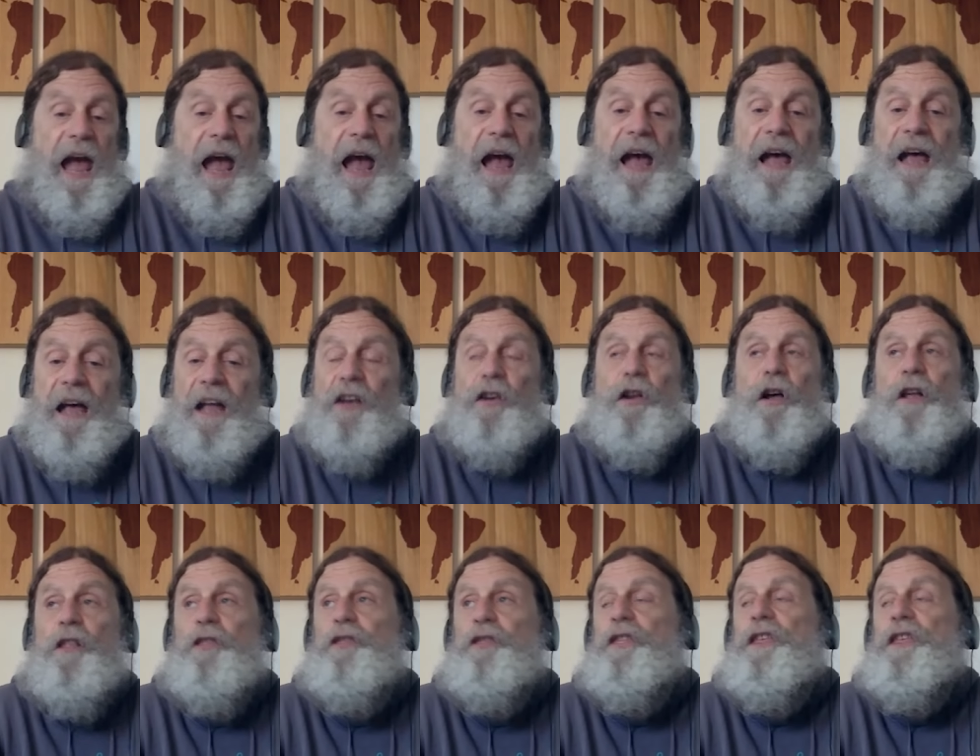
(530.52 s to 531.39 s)
And
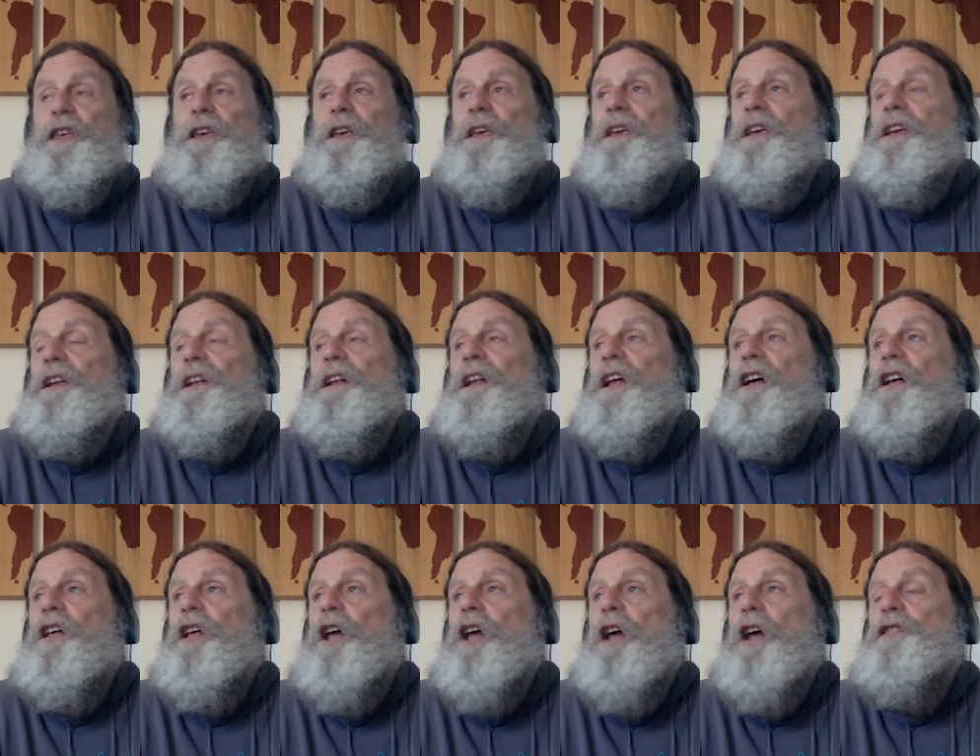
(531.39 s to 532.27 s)
the
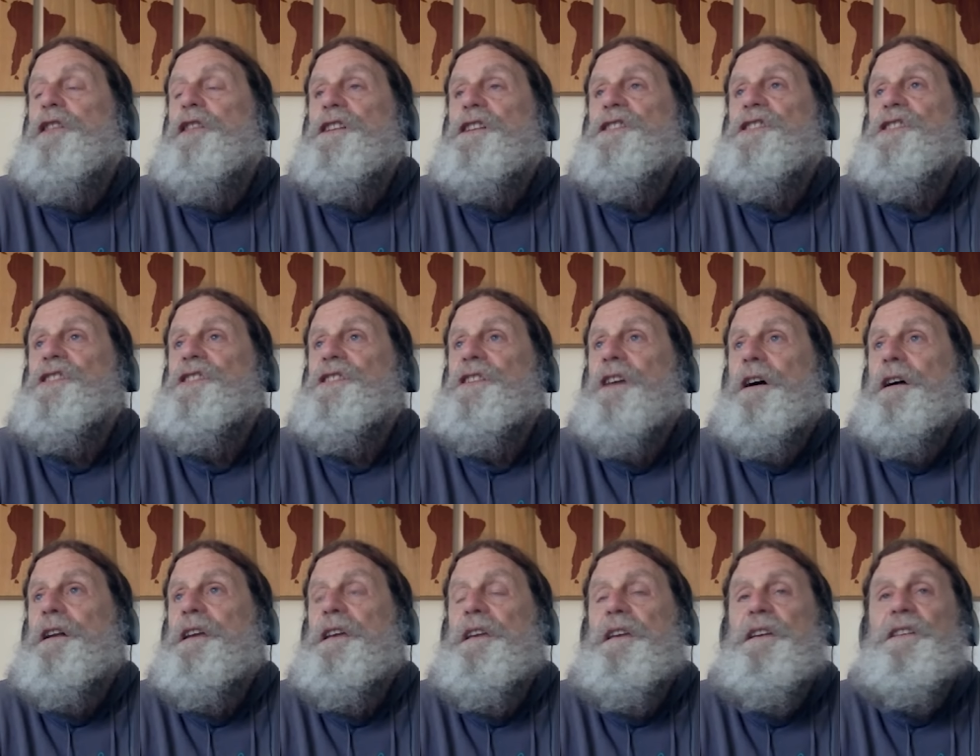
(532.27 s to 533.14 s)
the
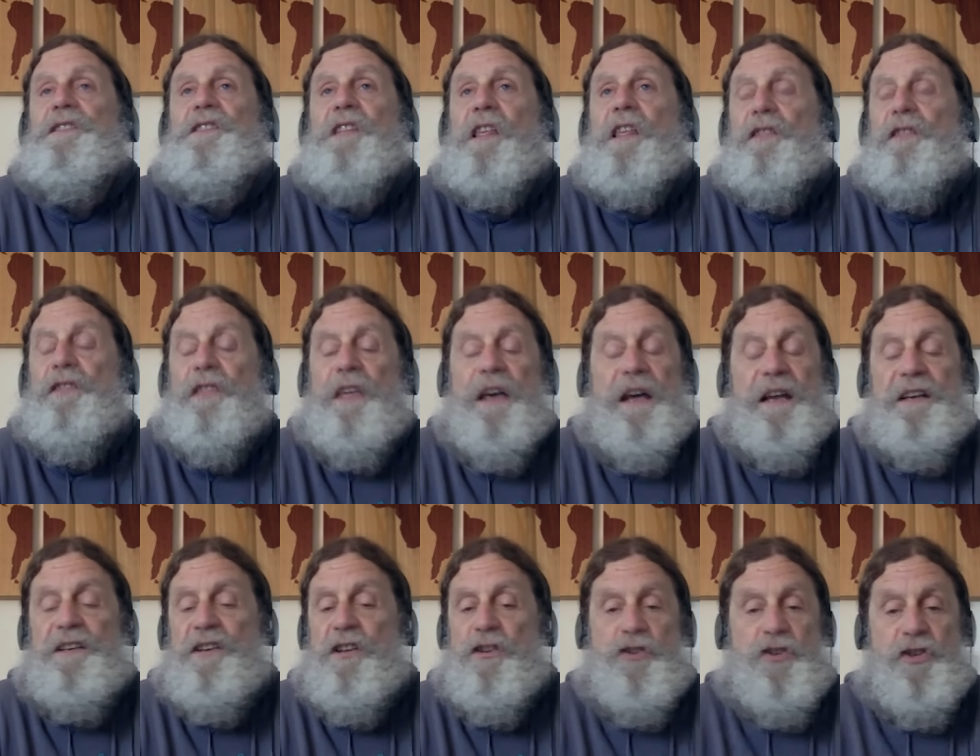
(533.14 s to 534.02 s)
studies that
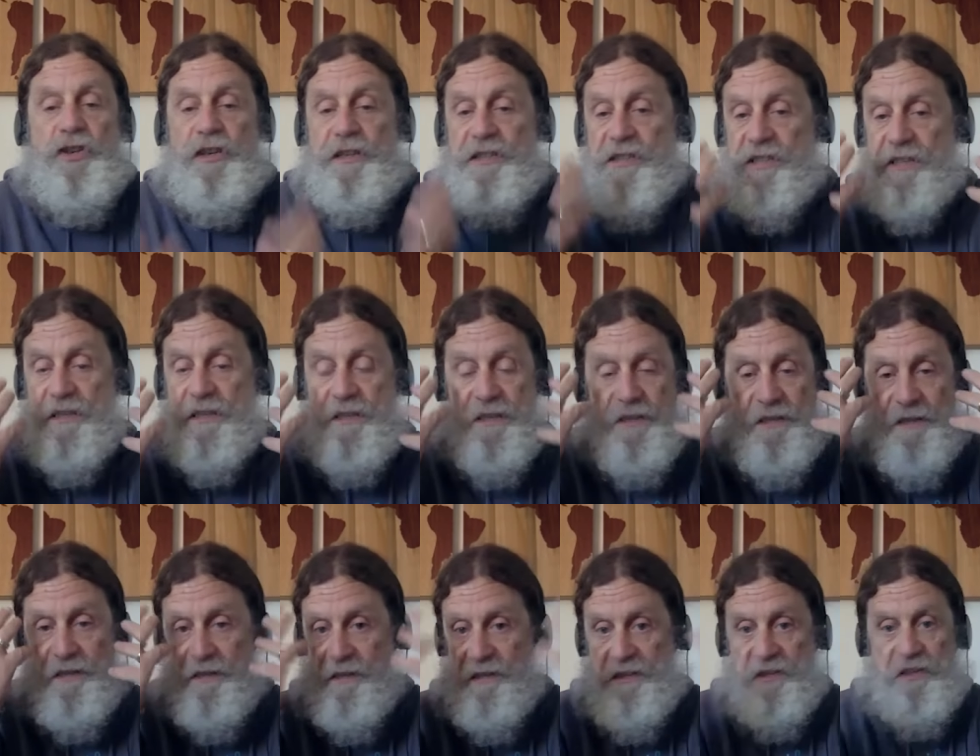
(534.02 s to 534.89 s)
just
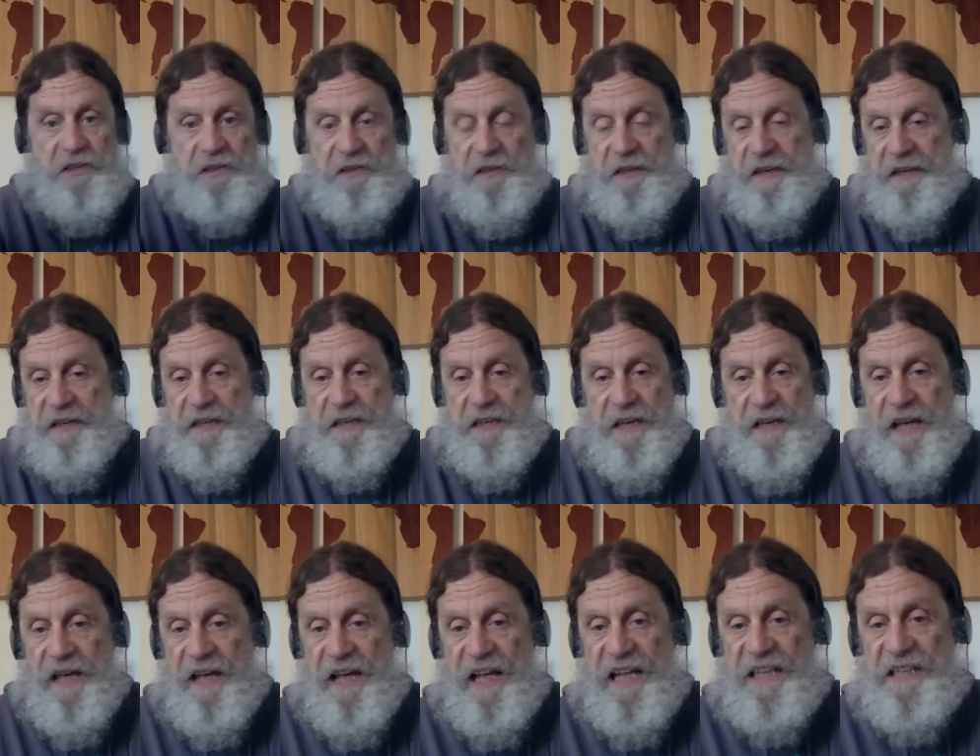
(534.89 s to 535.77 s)
like
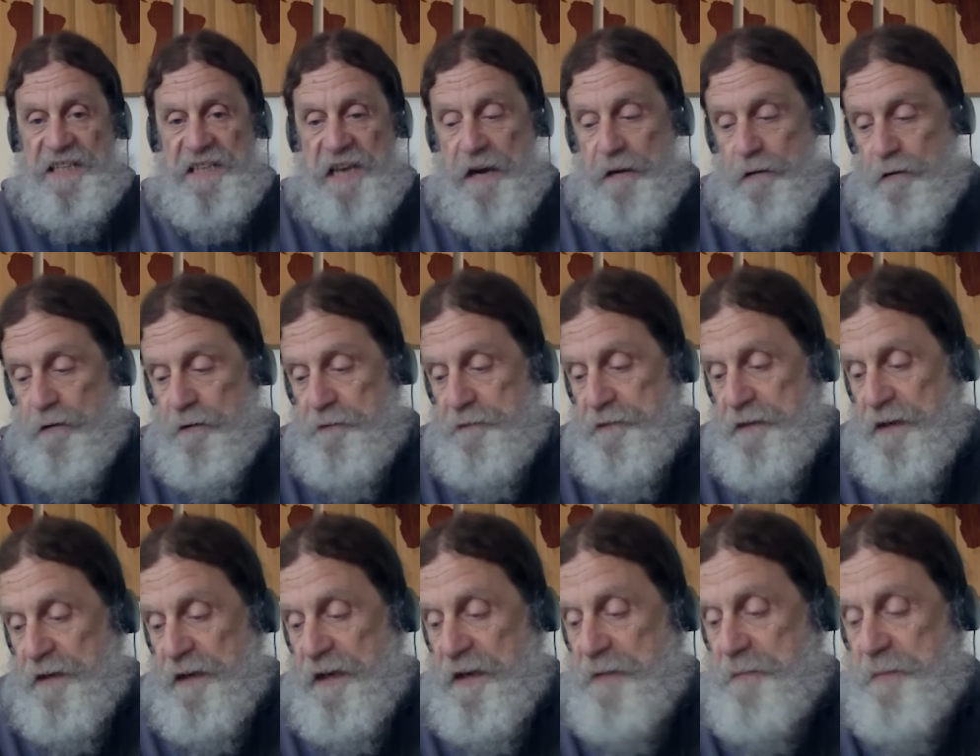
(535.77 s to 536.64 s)

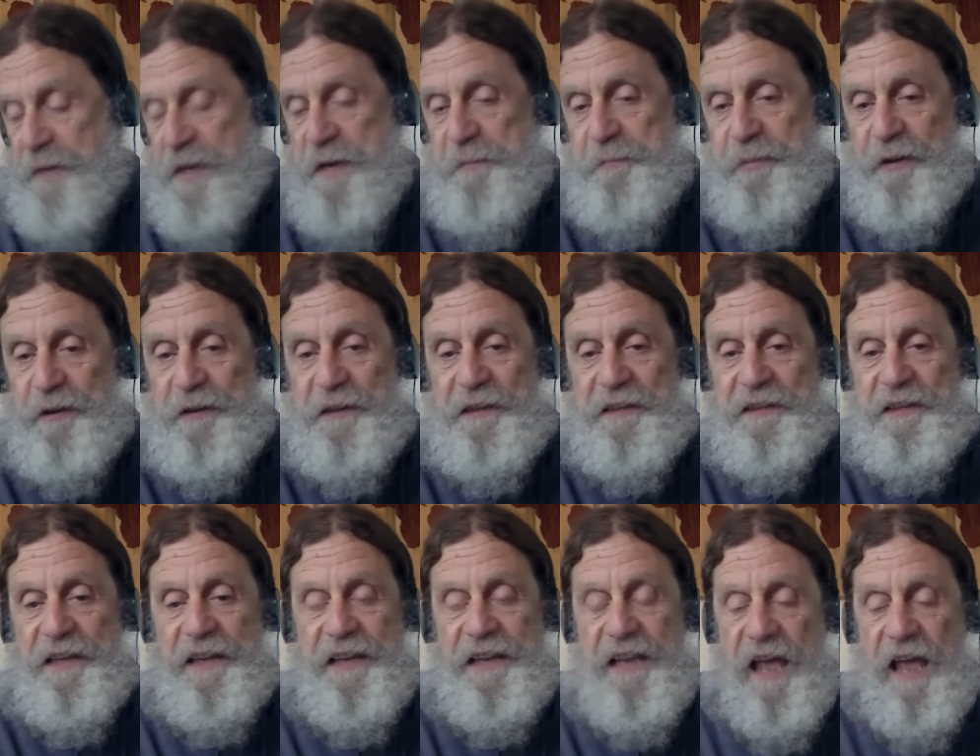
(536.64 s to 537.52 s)
terrify people and
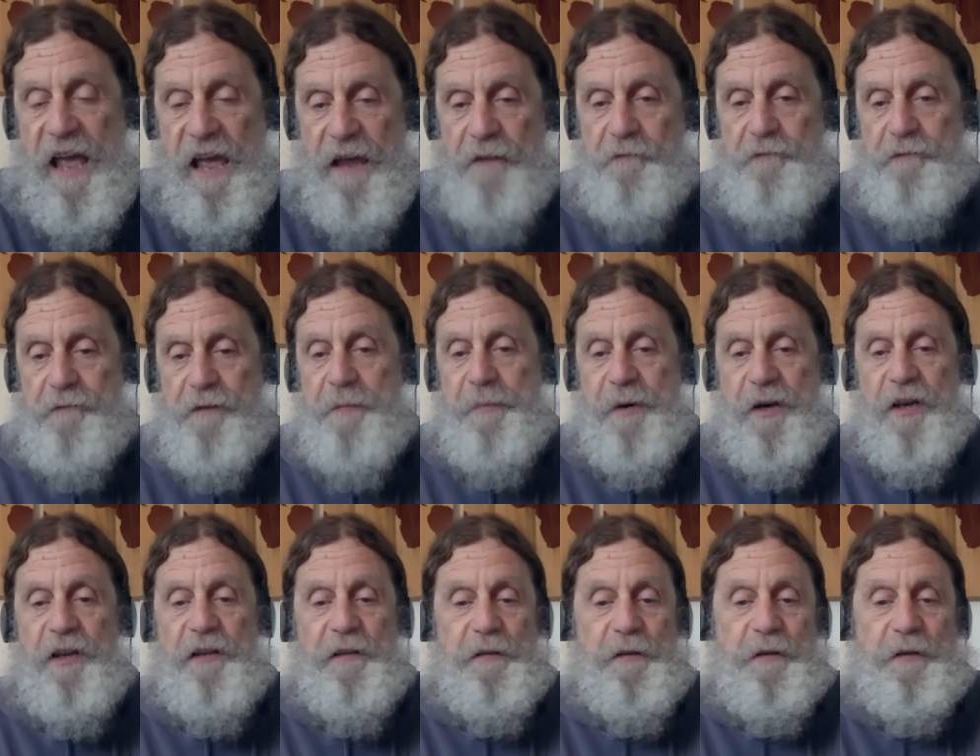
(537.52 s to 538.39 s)
like
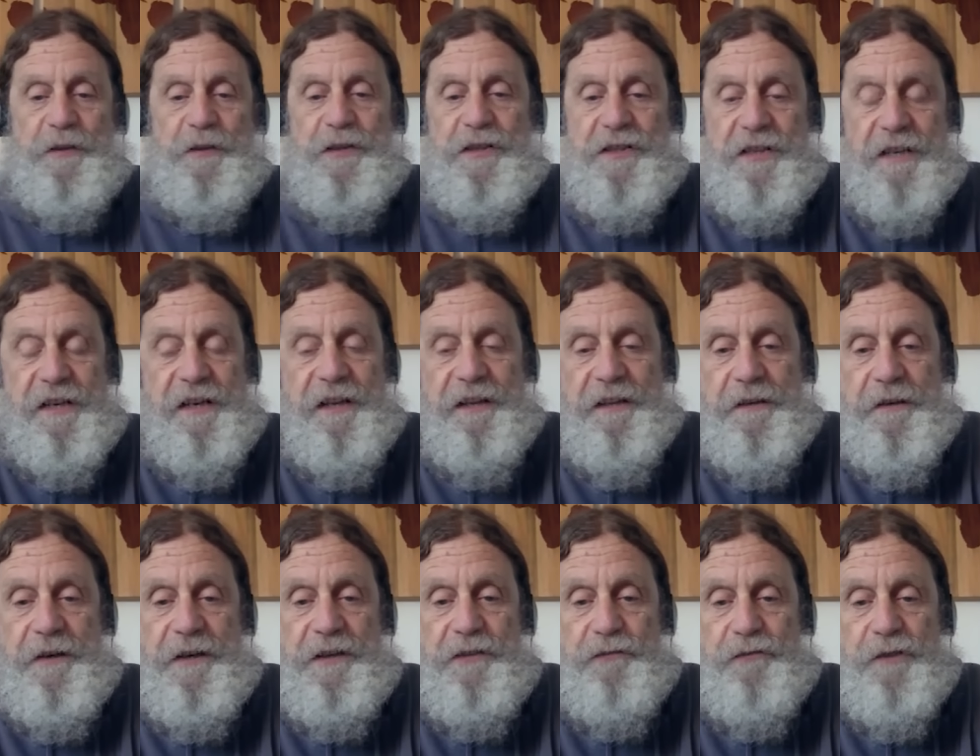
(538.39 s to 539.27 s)
everybody learns in
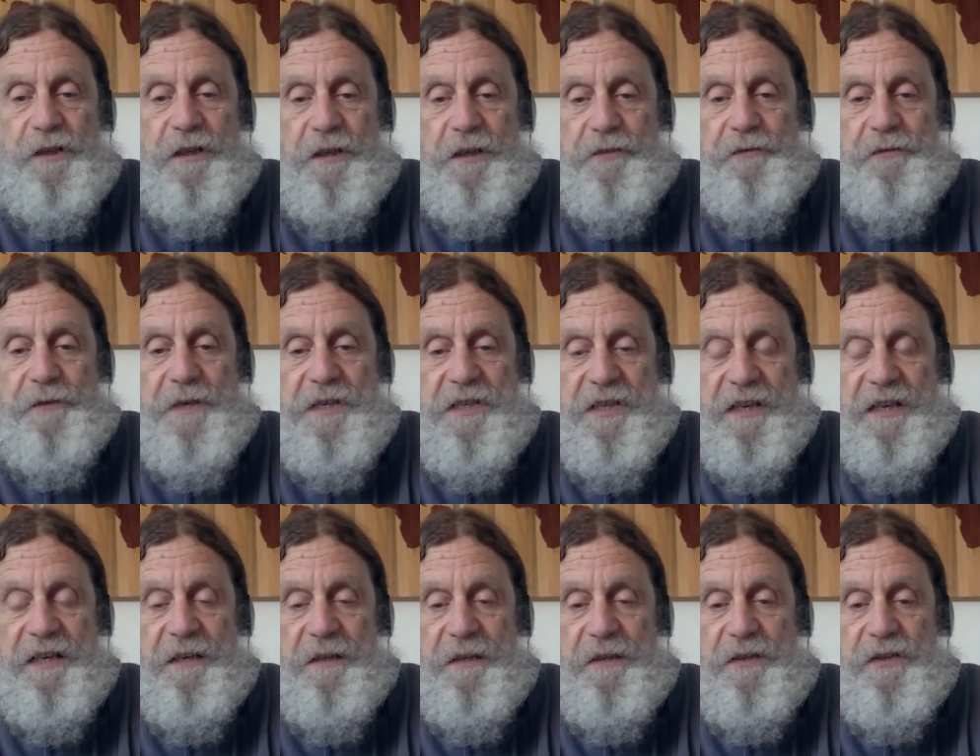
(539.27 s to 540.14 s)
their introductory
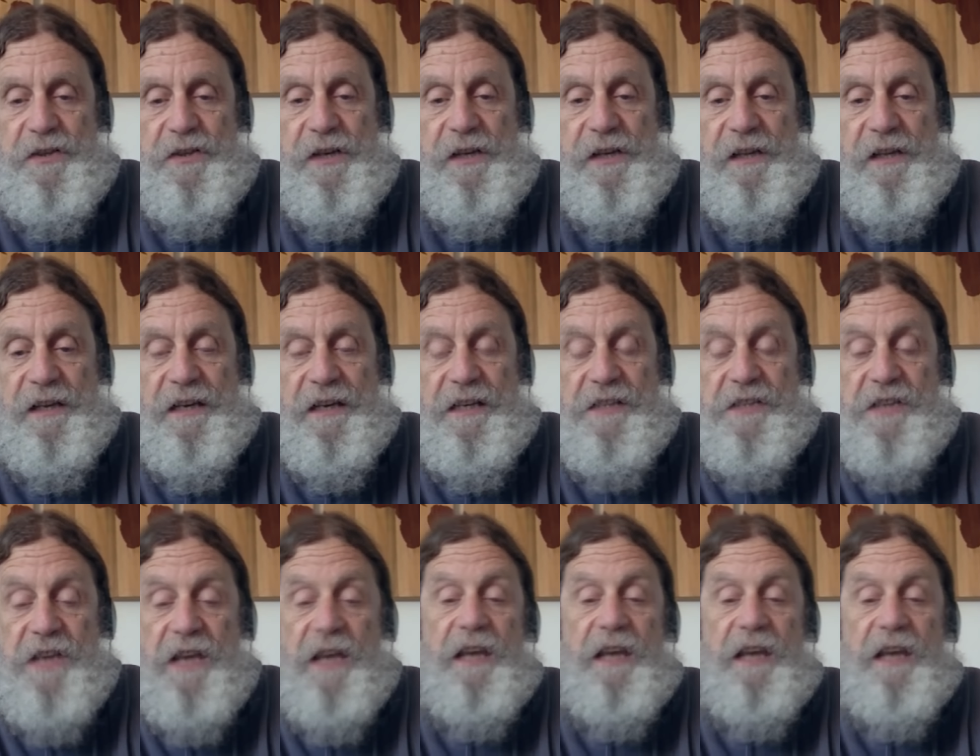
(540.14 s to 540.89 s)
psychology class